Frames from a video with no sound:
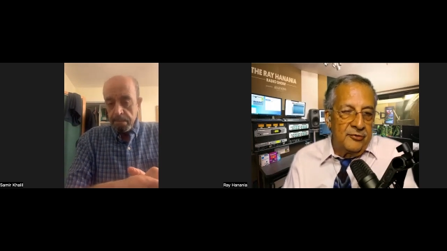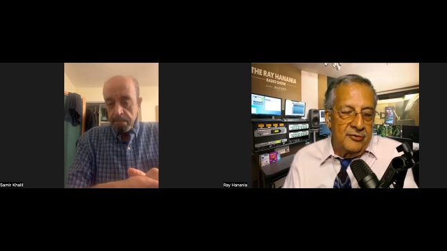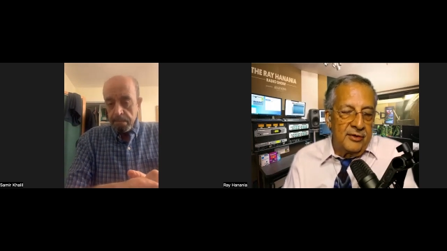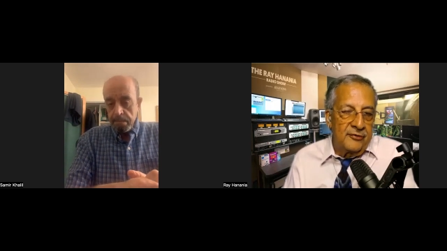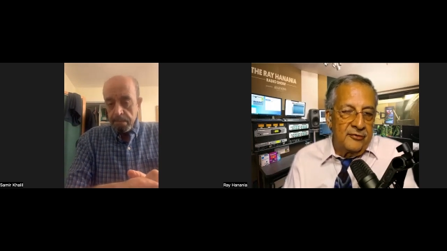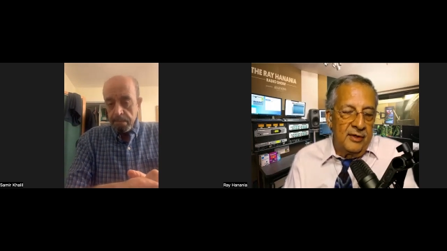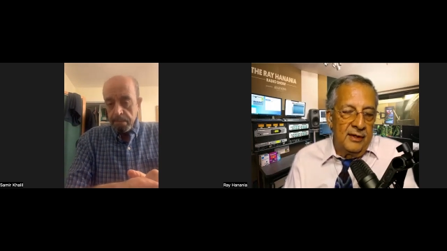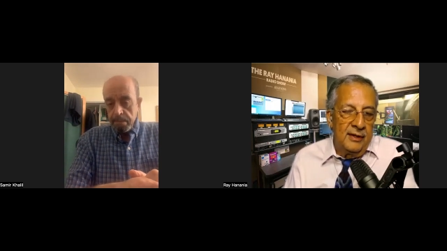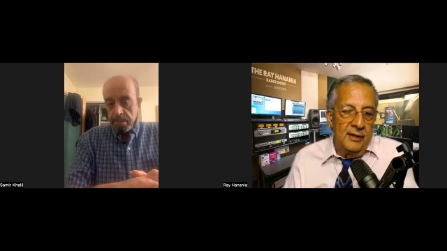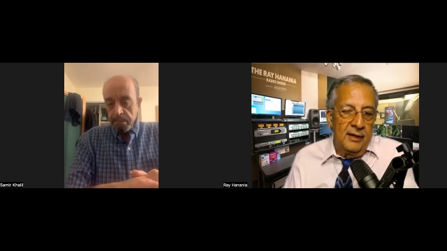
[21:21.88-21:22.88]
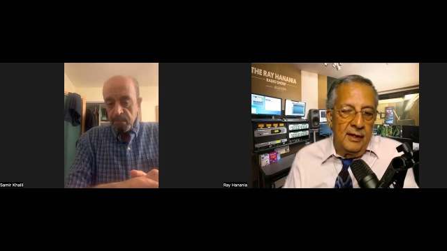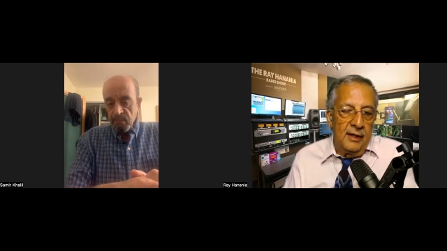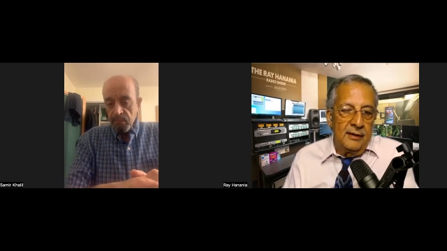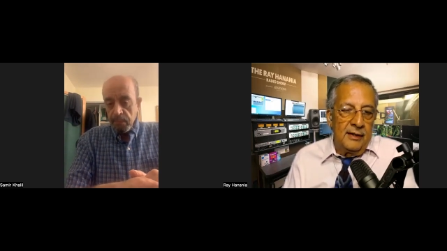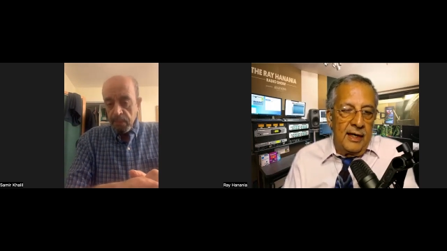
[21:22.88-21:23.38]
Speaker 1: is this.
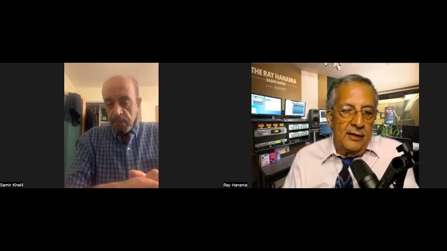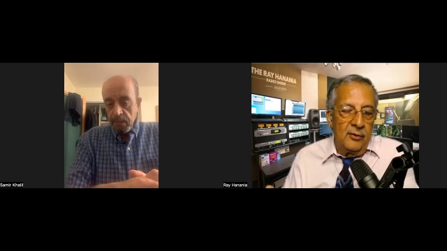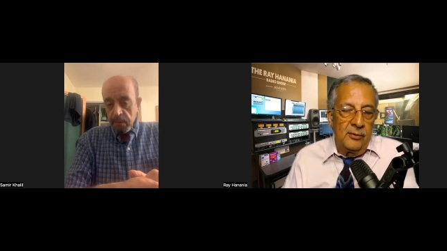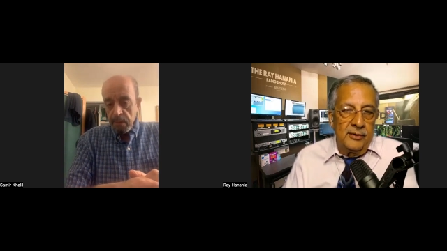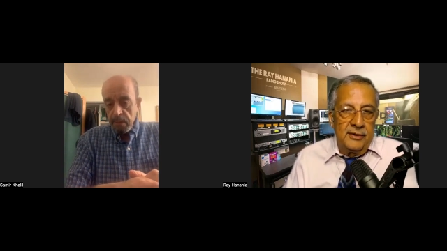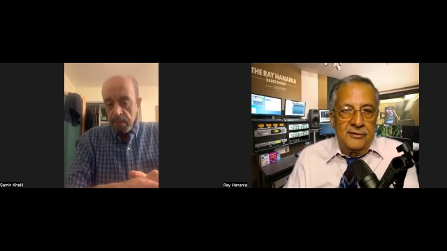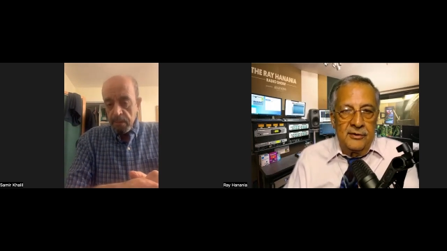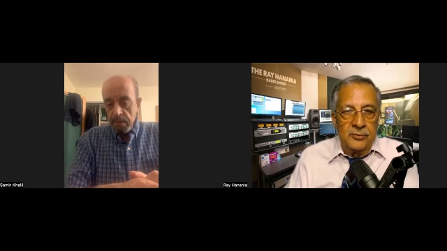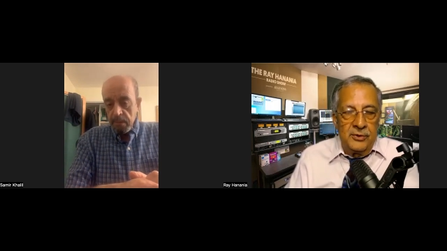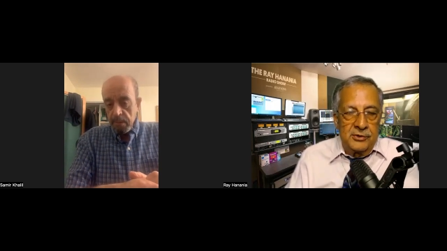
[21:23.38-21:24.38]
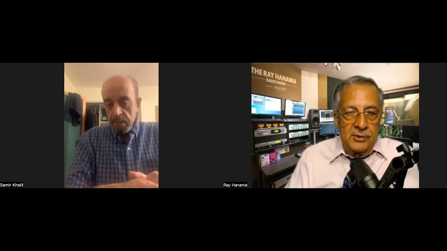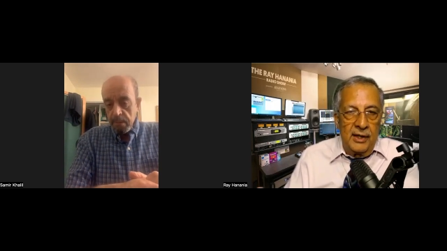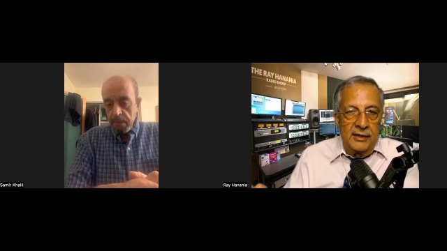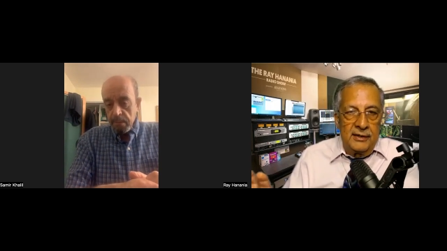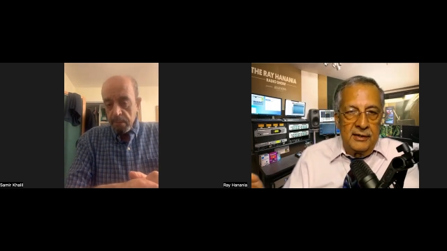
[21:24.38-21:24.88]
Not only did we
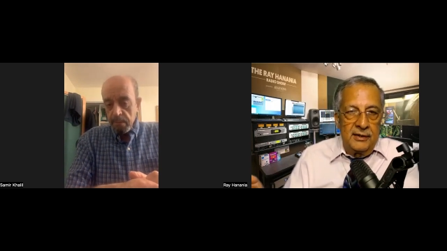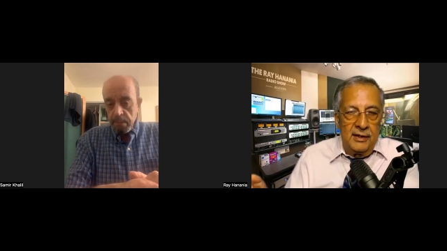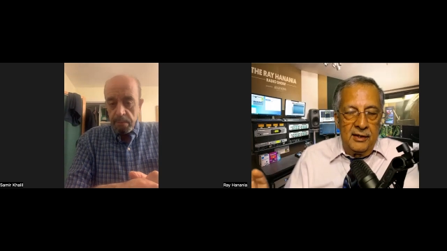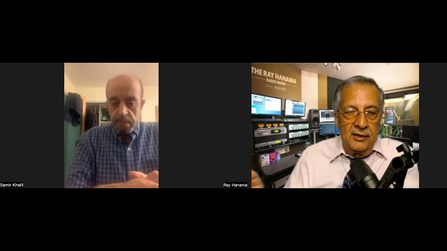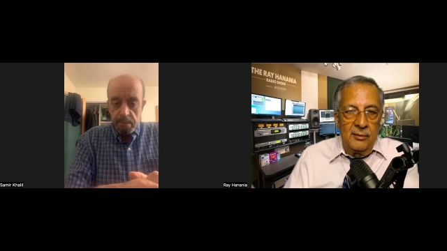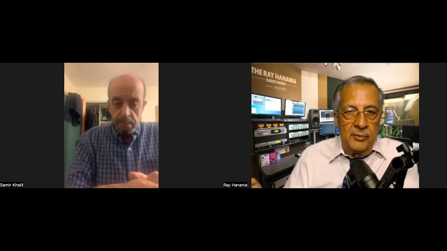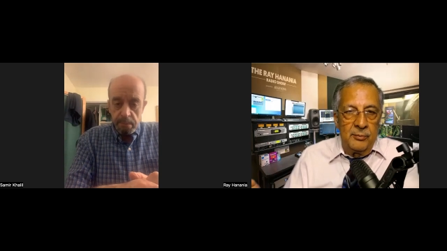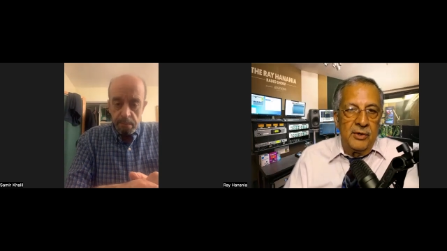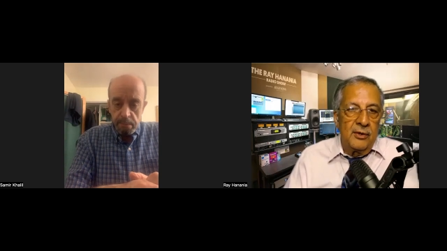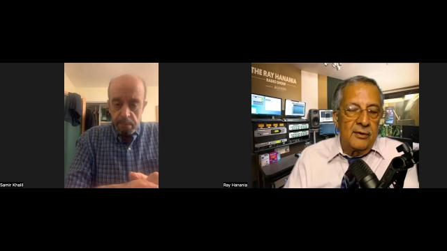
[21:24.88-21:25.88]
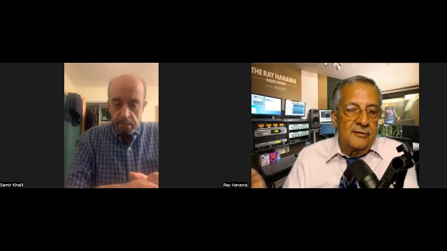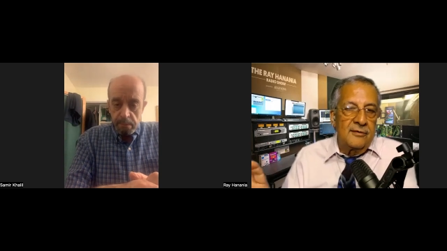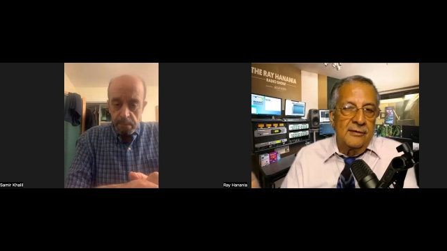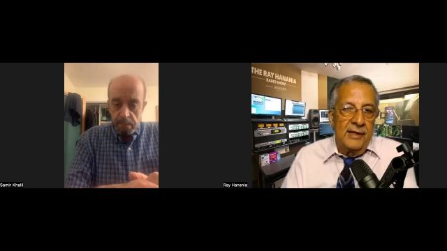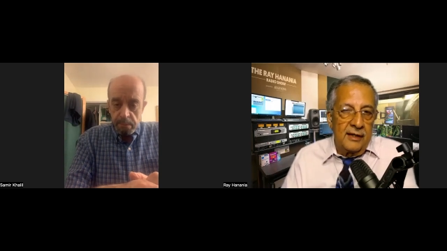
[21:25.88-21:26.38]
try to get Arab Americans
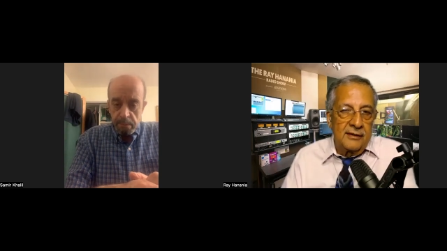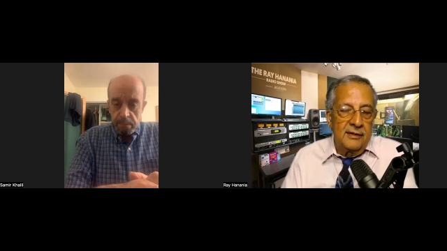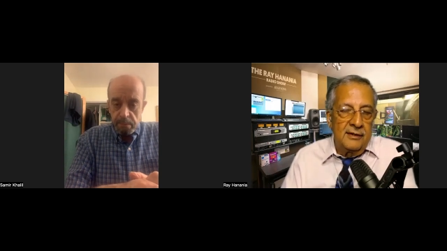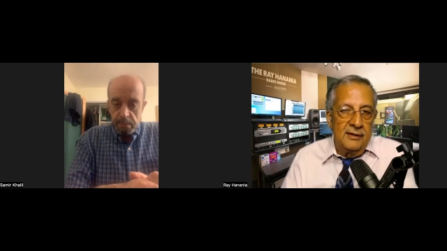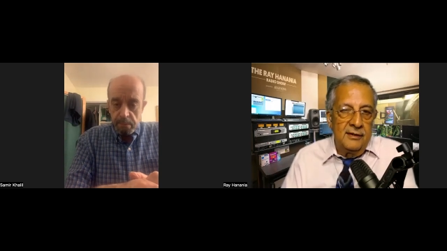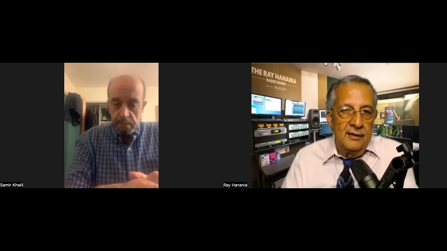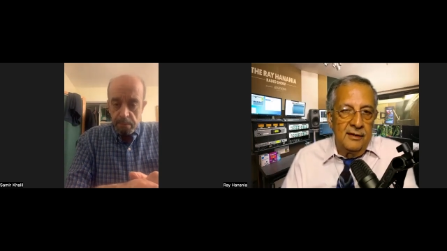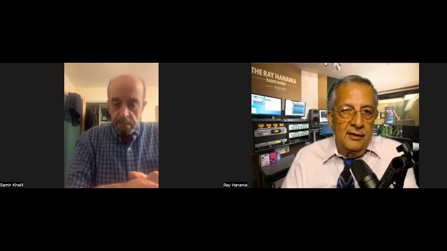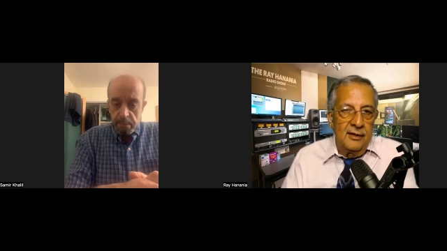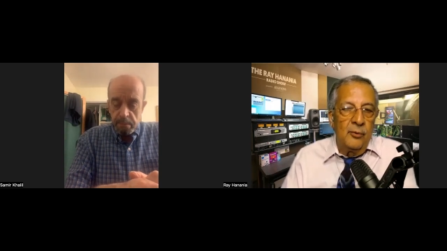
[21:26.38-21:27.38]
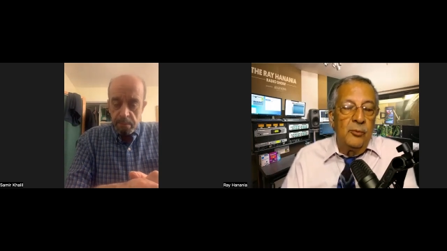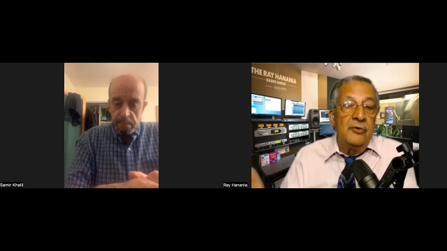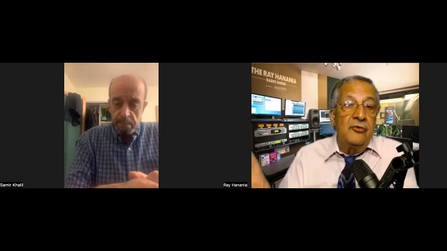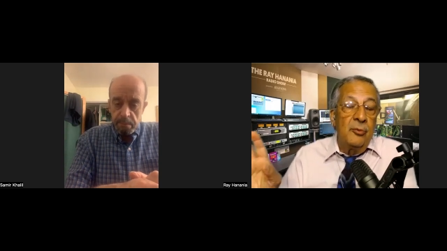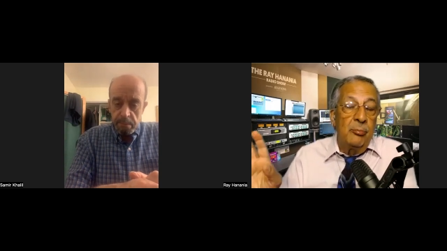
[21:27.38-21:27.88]
elected, we
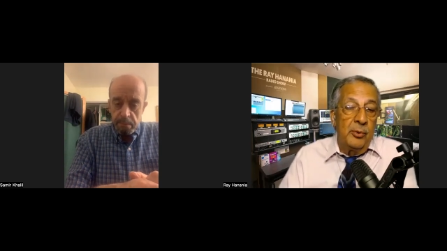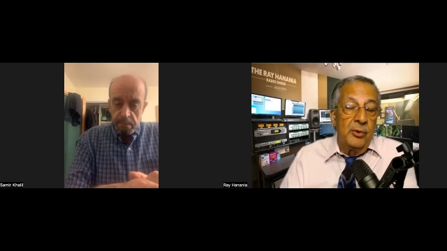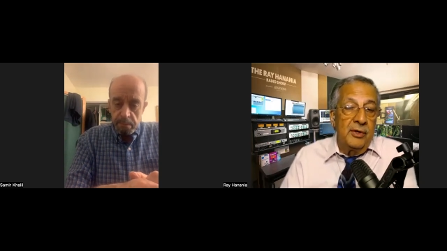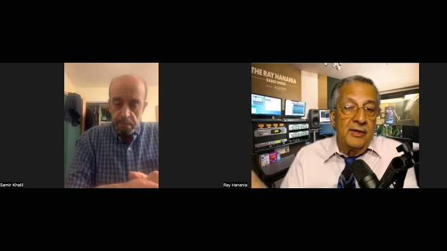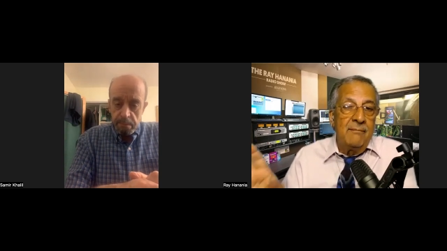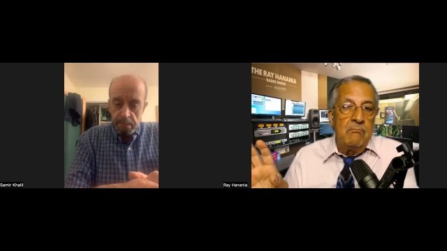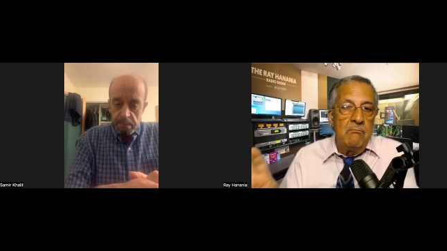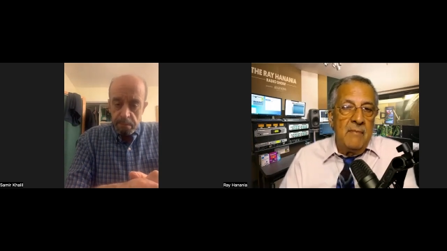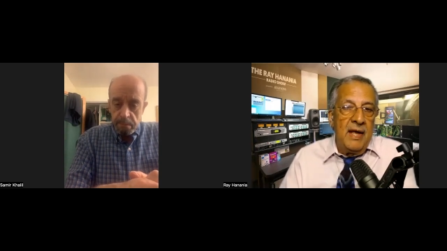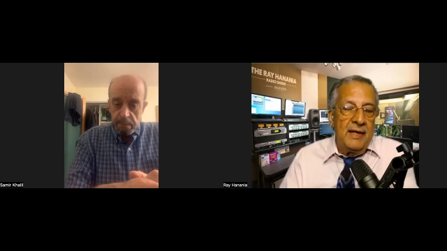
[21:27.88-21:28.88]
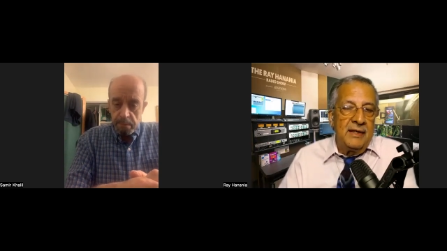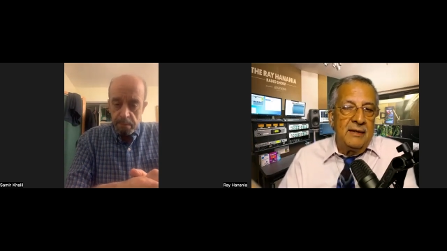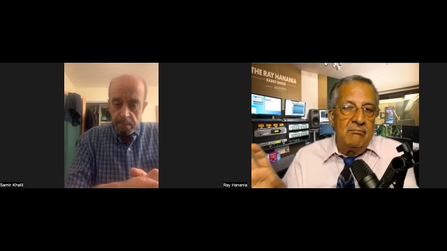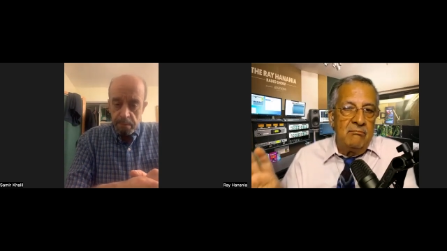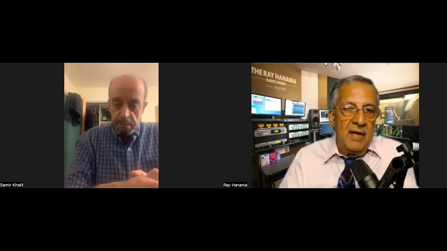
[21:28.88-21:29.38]
supported many,
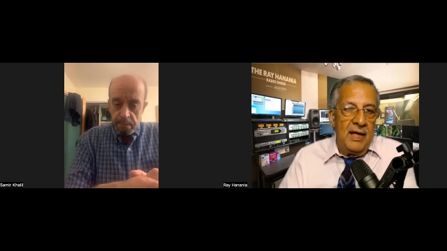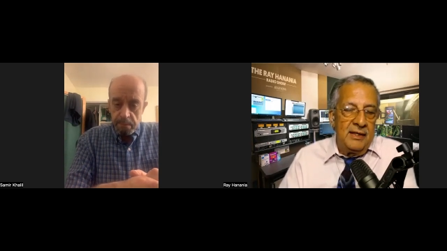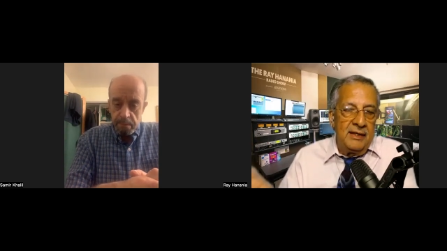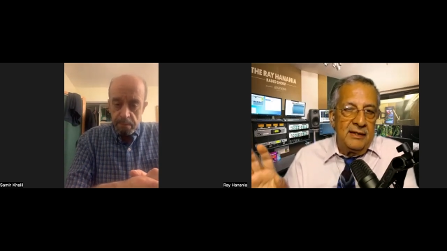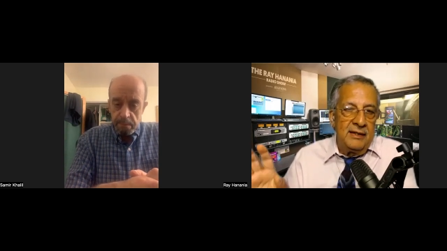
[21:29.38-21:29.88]
many